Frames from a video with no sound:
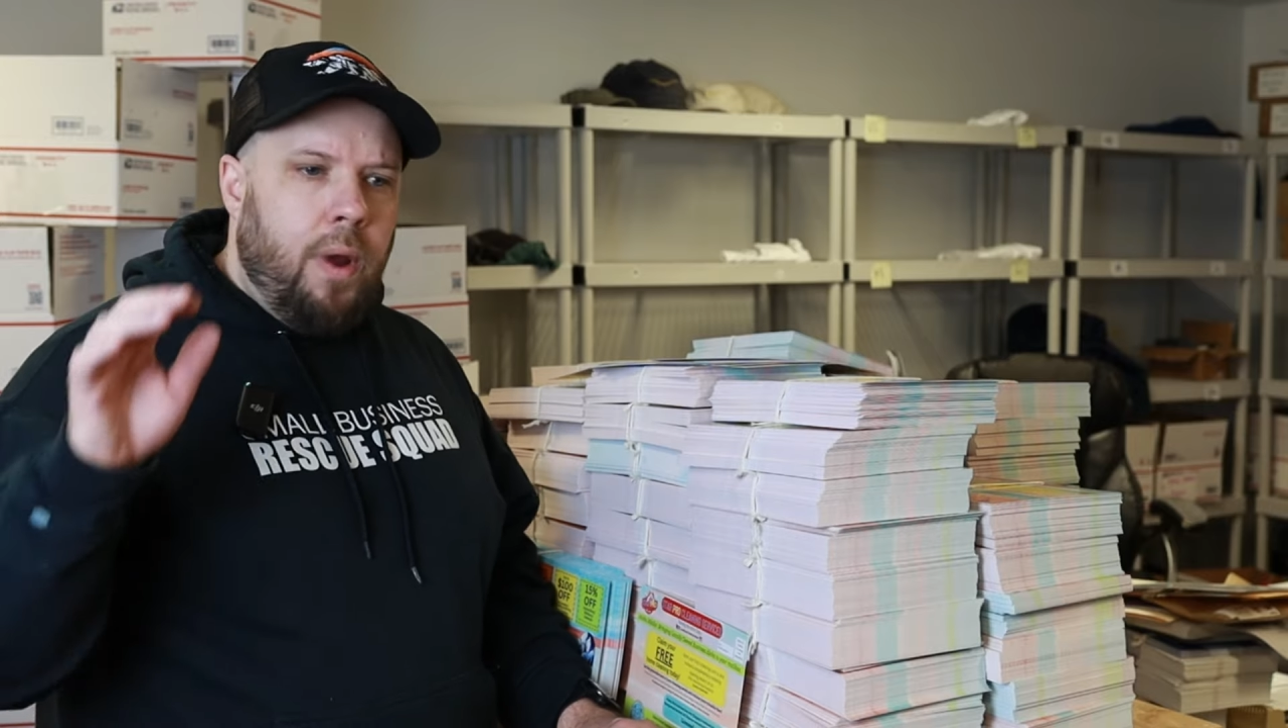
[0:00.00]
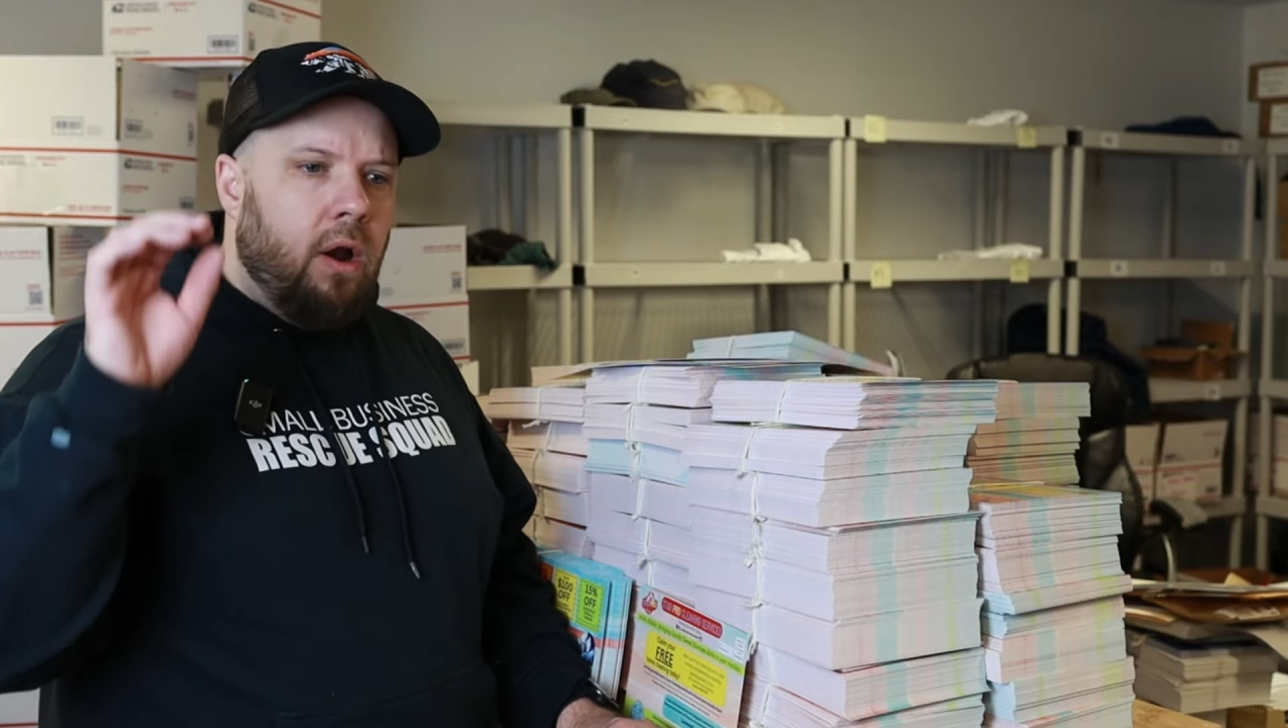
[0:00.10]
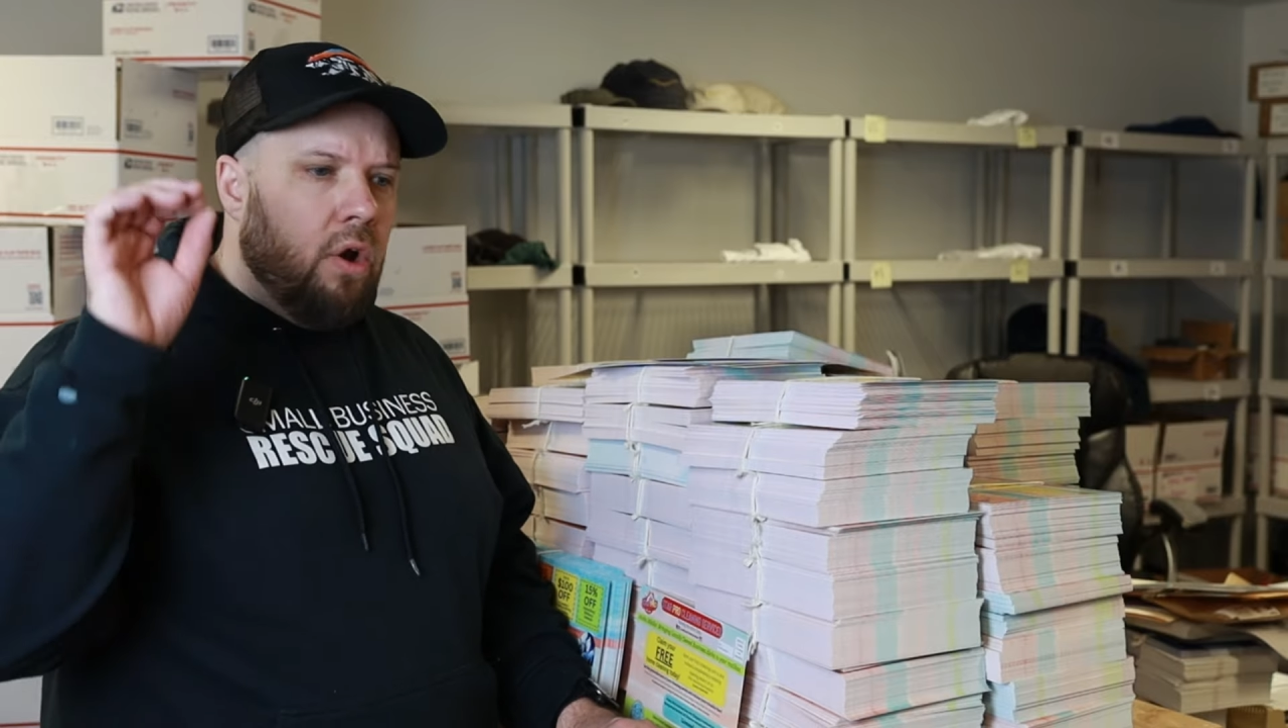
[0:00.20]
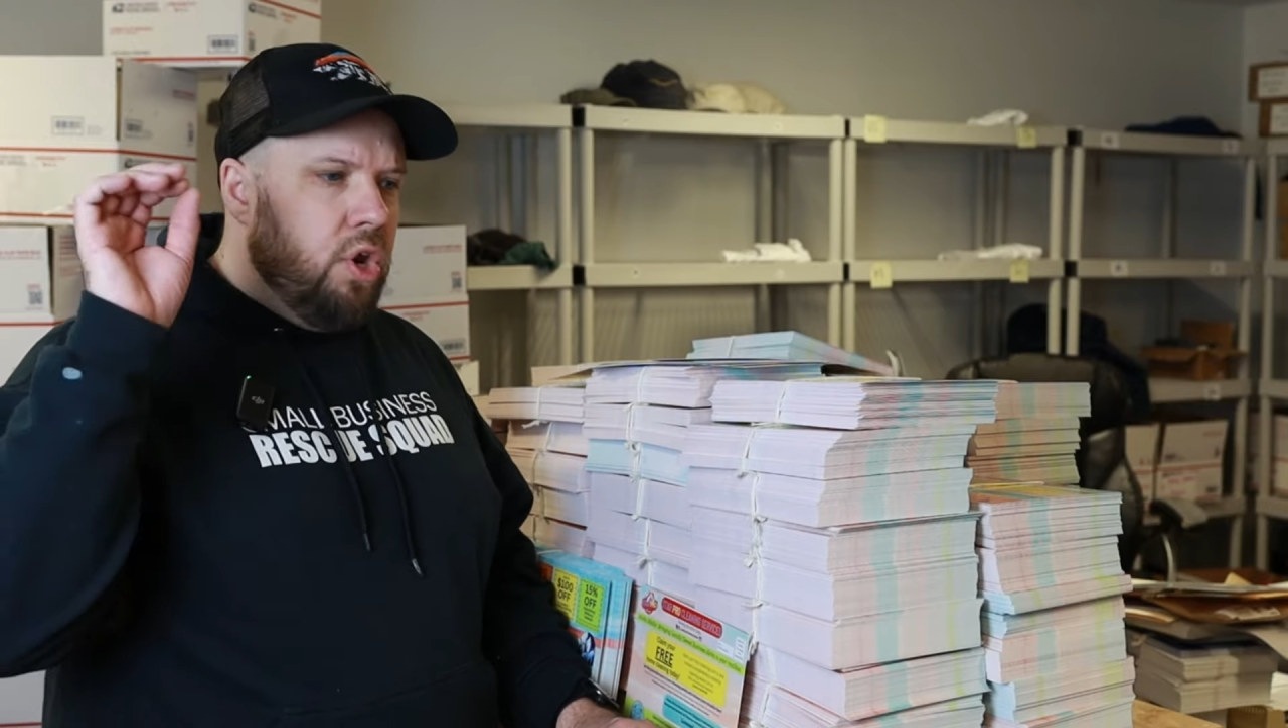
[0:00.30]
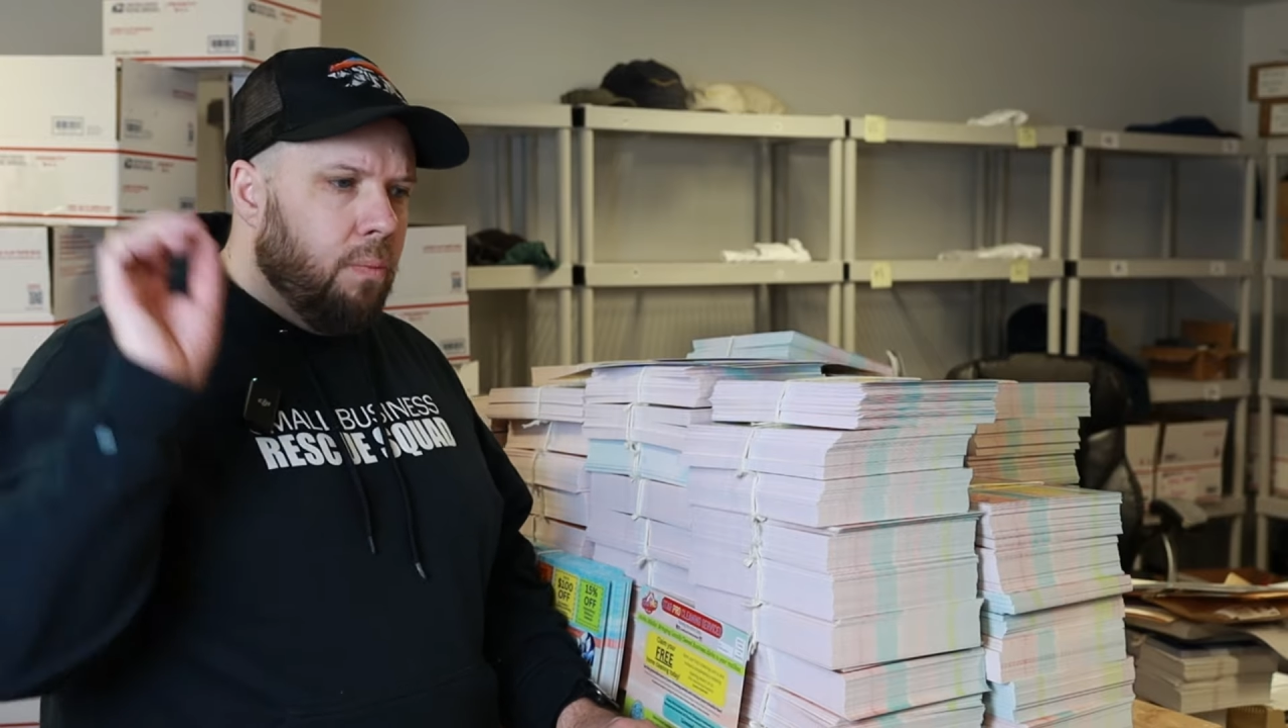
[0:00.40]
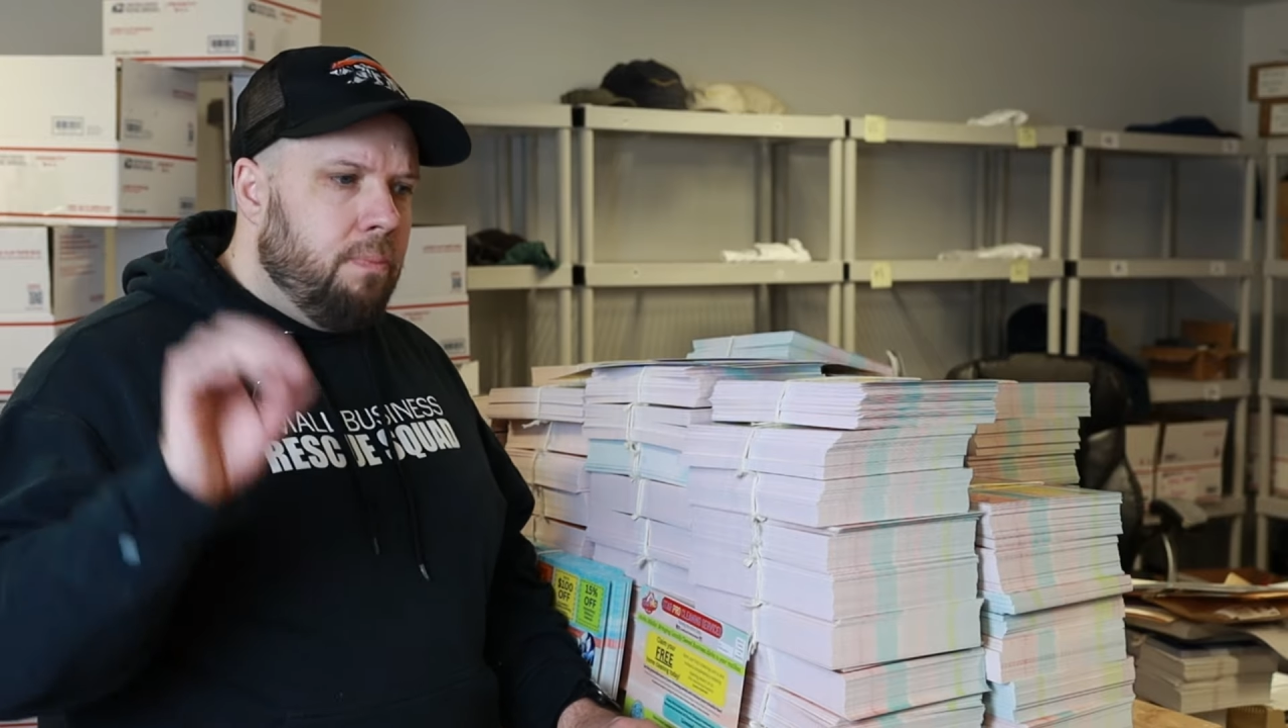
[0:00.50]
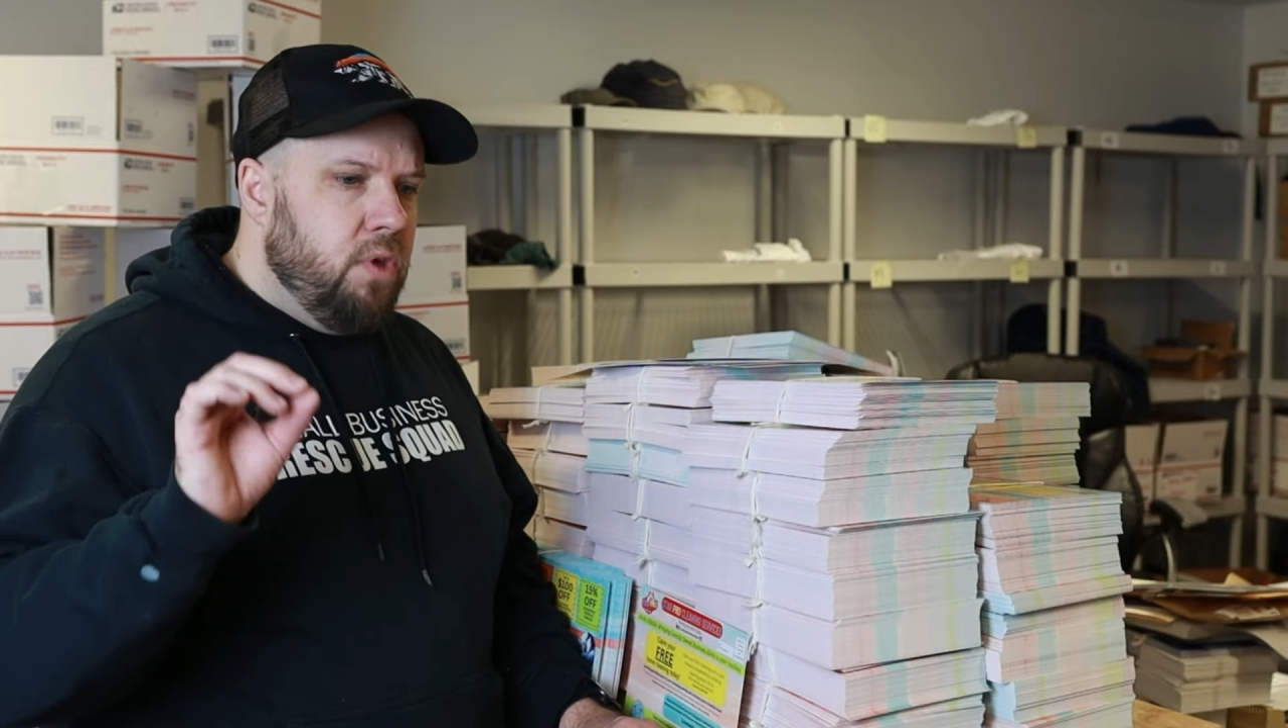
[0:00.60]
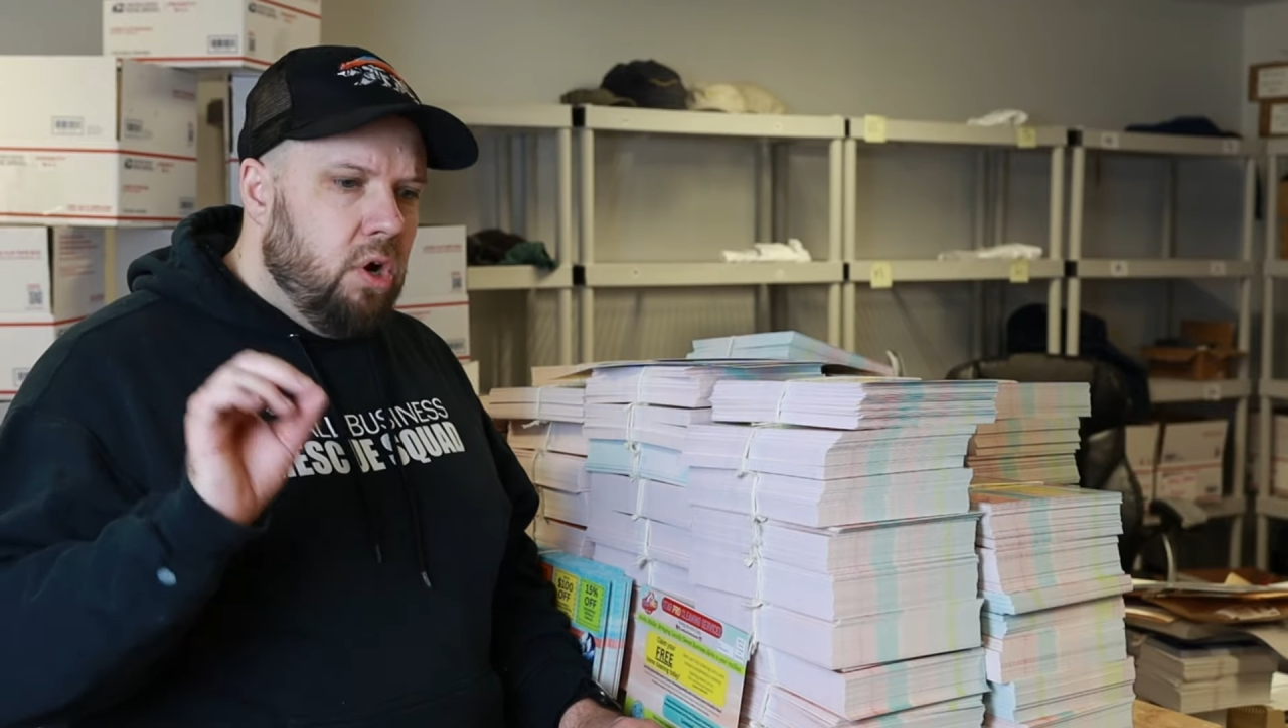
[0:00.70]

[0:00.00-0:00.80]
where your,